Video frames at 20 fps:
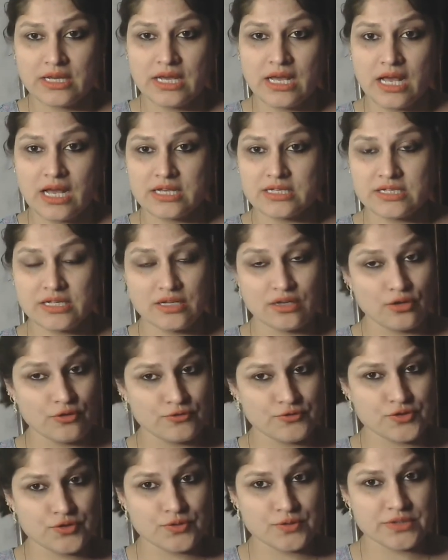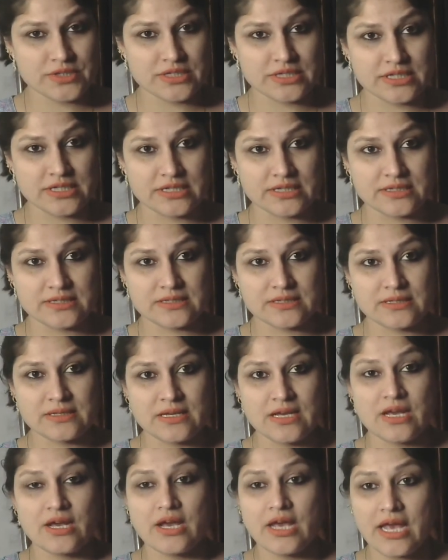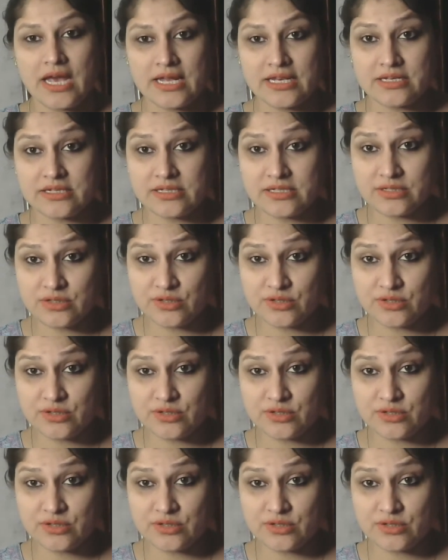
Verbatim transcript: A Tale of Two Cities. And it is